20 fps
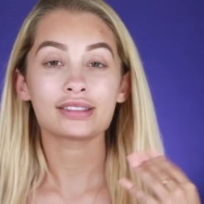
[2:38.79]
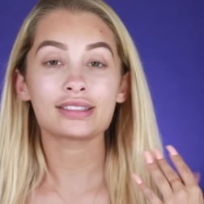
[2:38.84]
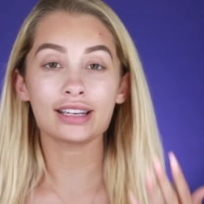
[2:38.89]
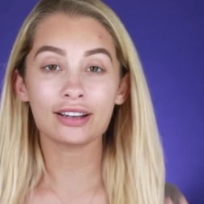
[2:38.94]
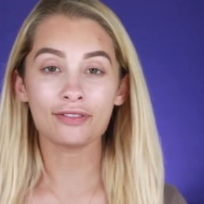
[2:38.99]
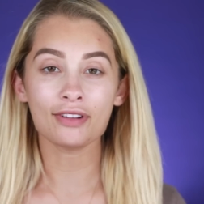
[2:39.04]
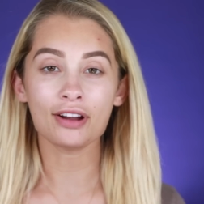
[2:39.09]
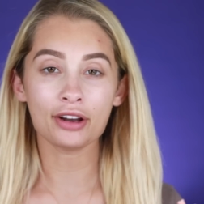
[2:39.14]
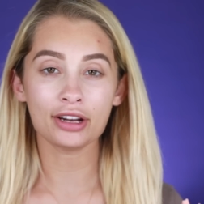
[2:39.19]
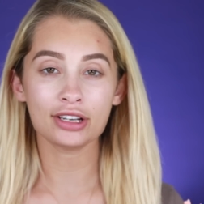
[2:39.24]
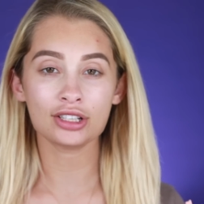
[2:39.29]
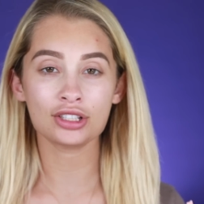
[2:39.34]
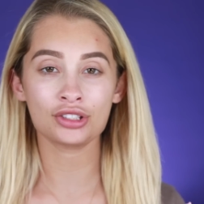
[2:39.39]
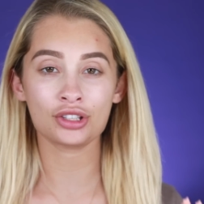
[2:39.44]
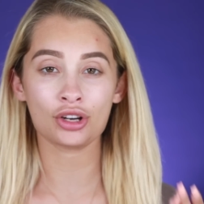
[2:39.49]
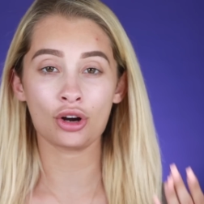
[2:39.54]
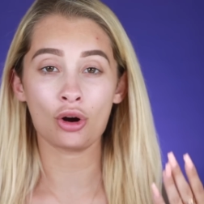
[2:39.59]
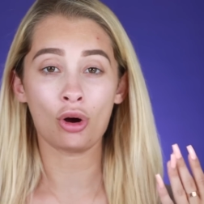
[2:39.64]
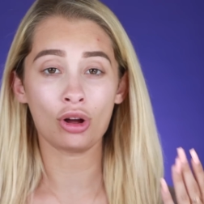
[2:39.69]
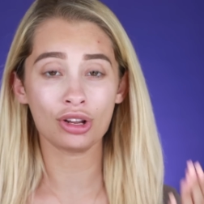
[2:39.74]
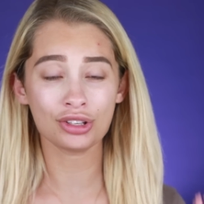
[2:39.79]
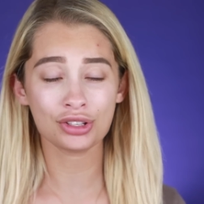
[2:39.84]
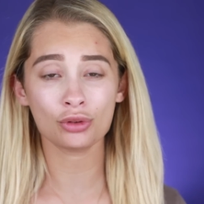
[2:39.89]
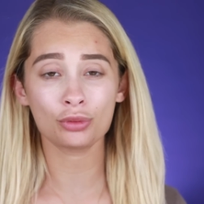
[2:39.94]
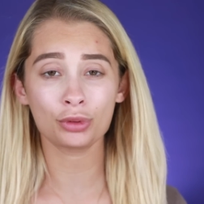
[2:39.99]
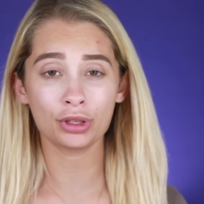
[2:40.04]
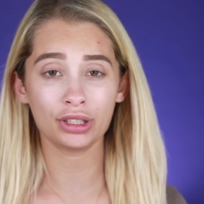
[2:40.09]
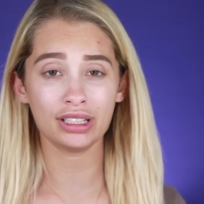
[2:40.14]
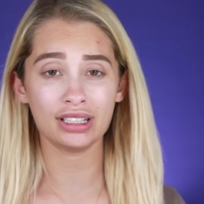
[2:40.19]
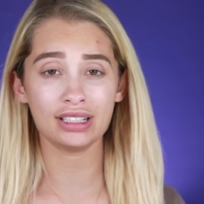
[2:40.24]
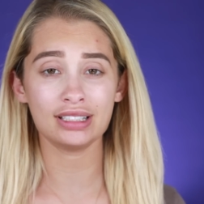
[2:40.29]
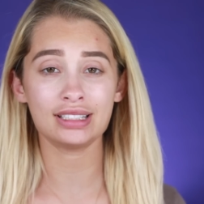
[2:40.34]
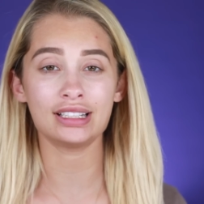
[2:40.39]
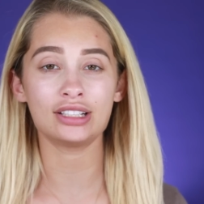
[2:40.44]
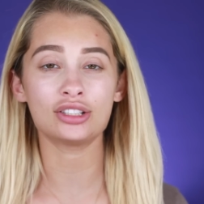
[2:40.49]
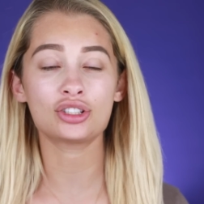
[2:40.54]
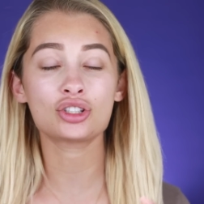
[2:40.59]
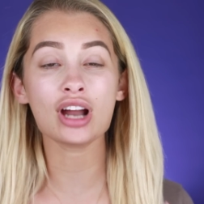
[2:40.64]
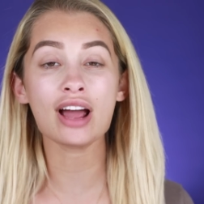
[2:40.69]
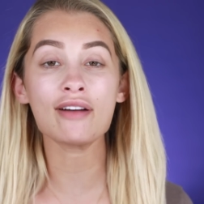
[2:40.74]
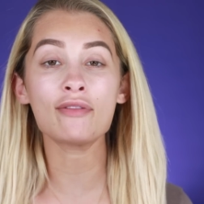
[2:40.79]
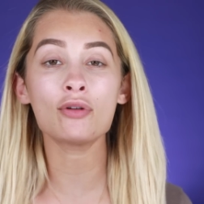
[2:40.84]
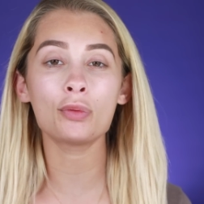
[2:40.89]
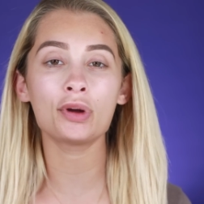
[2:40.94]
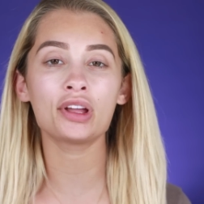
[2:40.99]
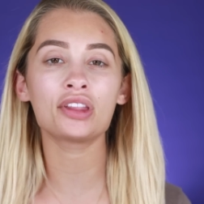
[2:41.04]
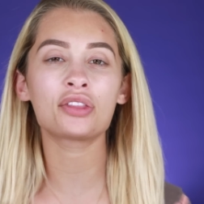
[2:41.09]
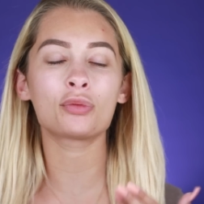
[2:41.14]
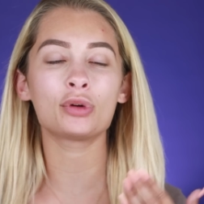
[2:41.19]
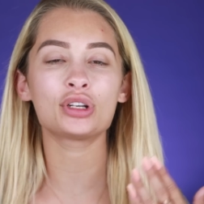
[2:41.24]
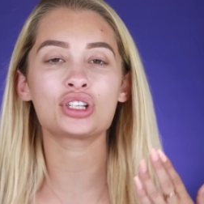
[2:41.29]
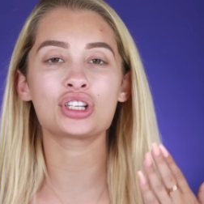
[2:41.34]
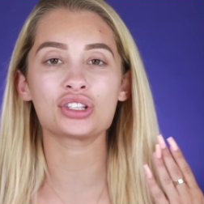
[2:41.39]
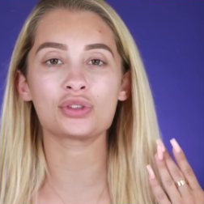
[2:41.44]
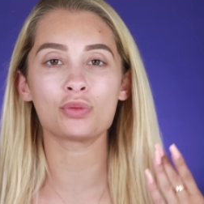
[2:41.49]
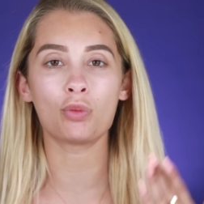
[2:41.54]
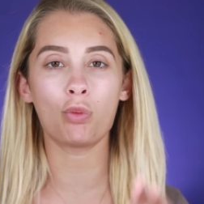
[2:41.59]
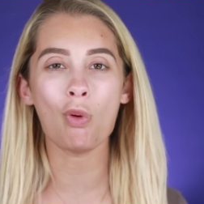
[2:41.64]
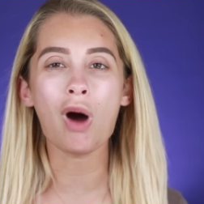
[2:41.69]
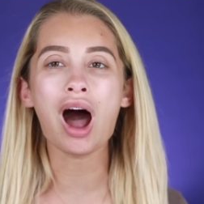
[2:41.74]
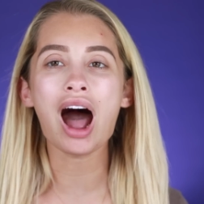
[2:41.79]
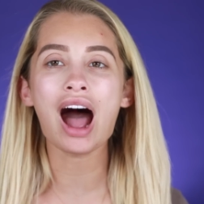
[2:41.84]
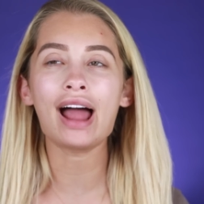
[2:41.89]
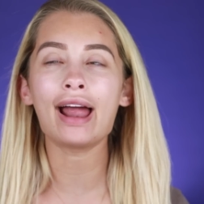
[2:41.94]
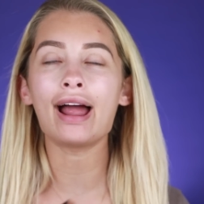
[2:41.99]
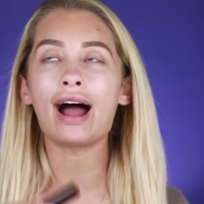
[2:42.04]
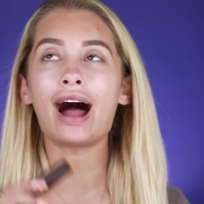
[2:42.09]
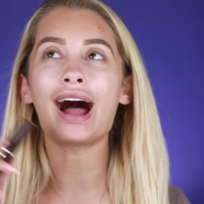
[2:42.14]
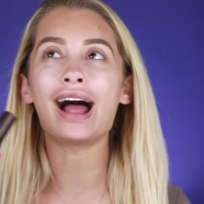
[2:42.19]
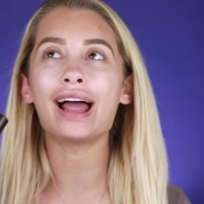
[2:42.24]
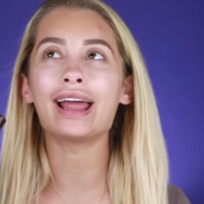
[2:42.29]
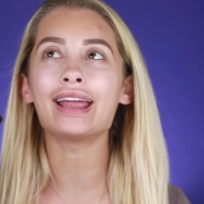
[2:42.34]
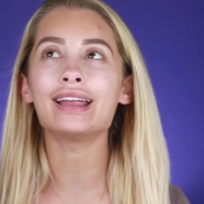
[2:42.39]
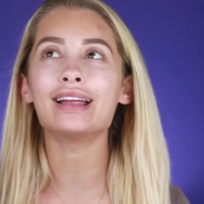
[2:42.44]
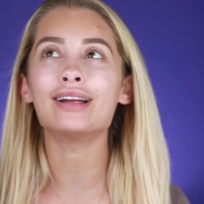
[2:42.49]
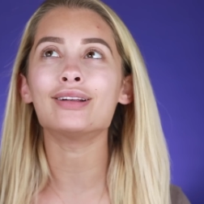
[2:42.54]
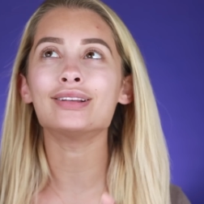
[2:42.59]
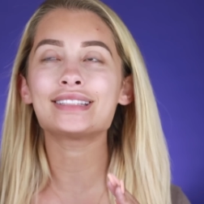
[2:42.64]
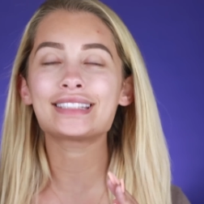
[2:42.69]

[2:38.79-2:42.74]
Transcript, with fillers: Stick foundations are also really easy to travel with, which is why I